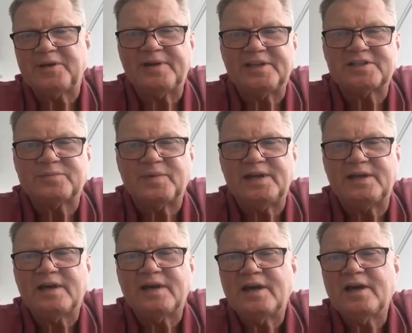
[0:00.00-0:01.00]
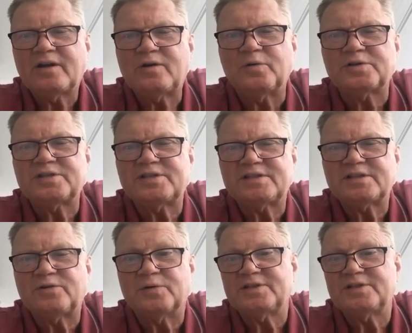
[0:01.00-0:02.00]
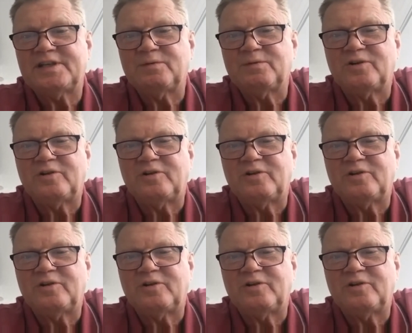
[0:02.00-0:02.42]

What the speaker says: Beats Me, Course as He Will,